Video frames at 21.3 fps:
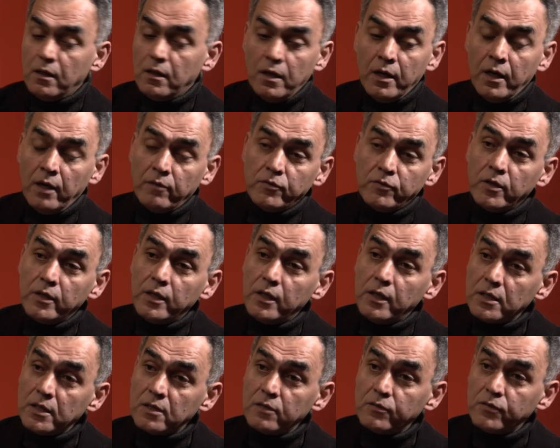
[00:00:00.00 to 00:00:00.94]
I, have done
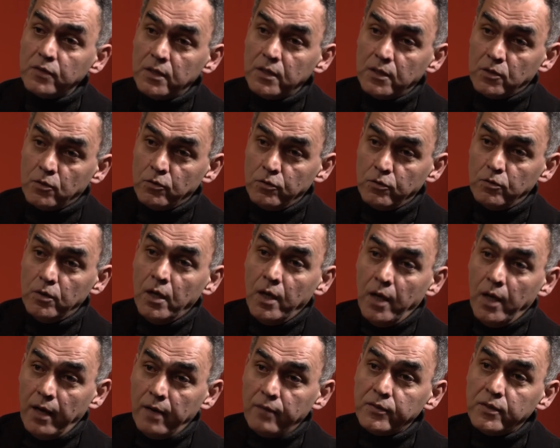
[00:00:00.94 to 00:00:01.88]
lots of things to
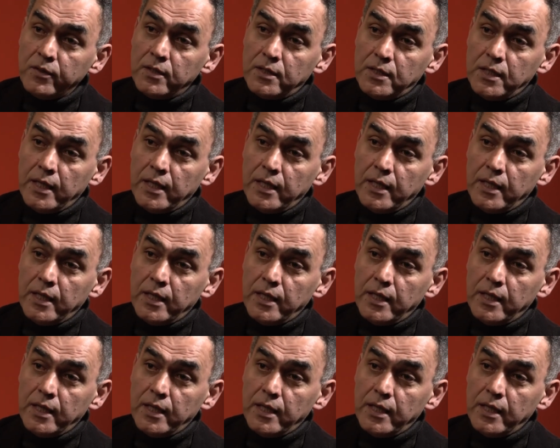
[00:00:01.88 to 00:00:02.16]
after his